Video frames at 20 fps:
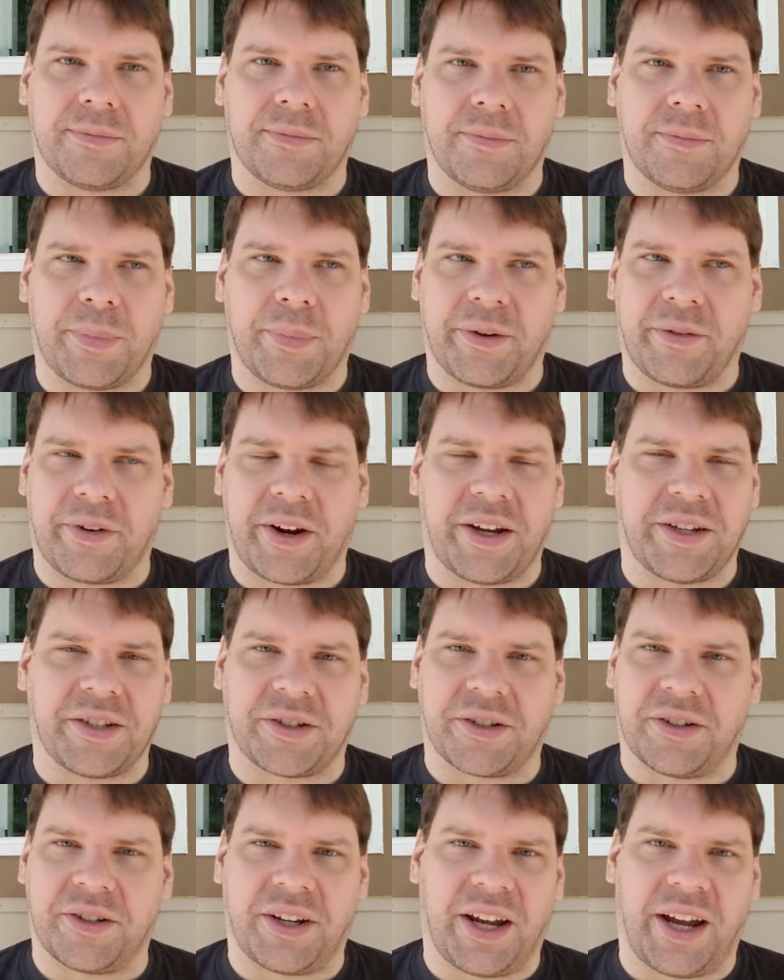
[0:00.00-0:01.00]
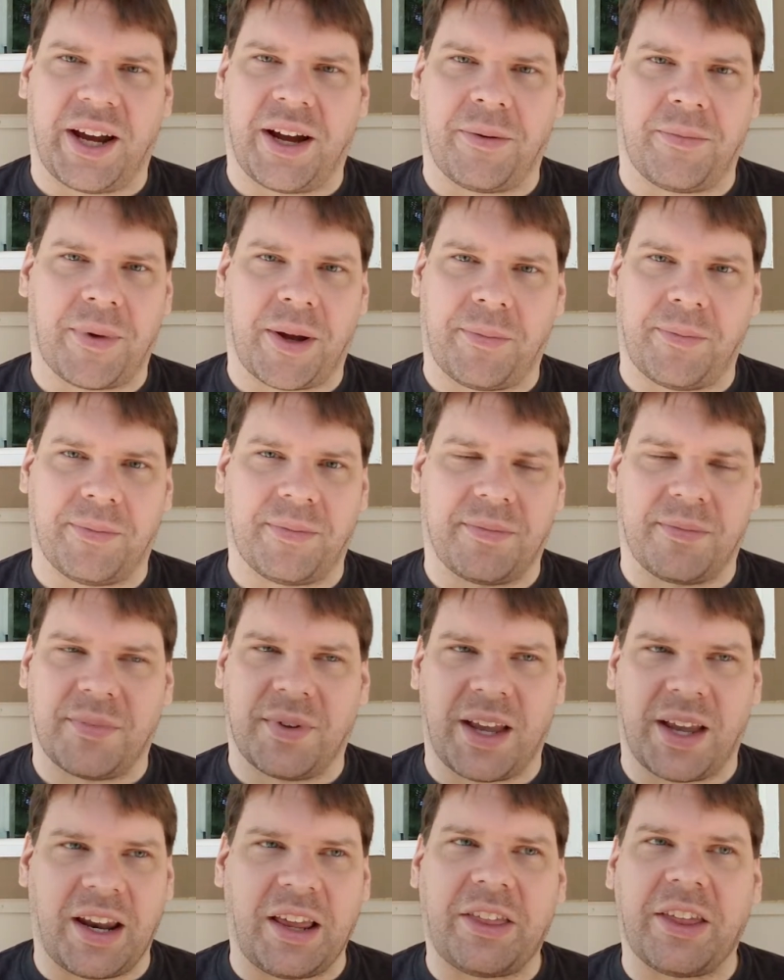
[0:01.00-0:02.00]
But Razer, yeah,
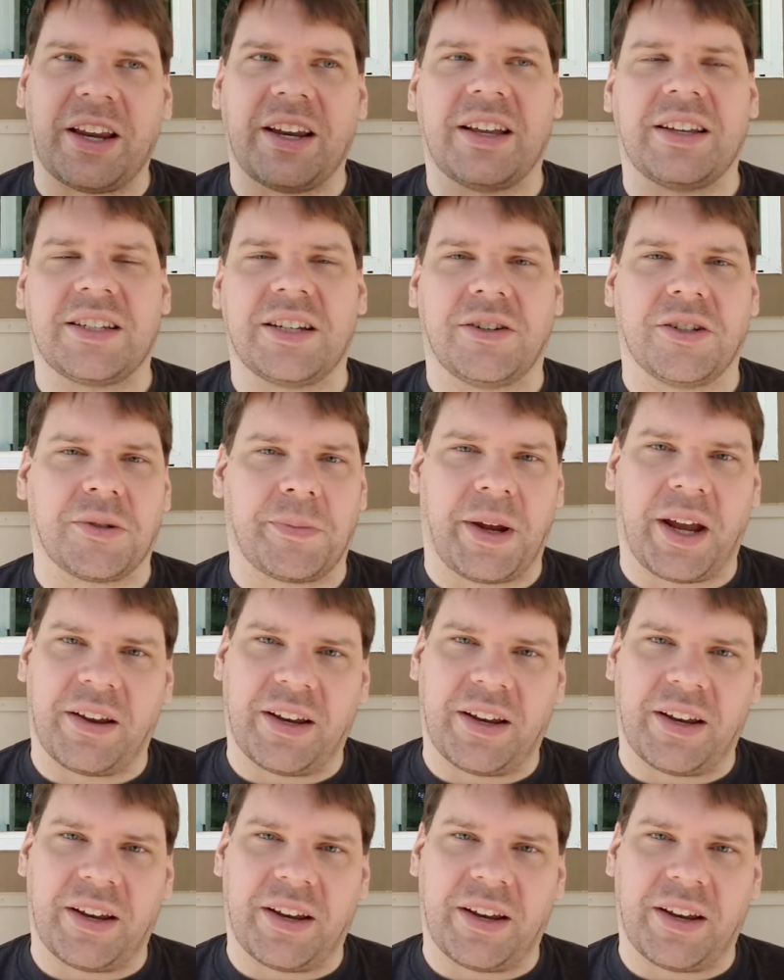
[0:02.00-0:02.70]
anything that tells me I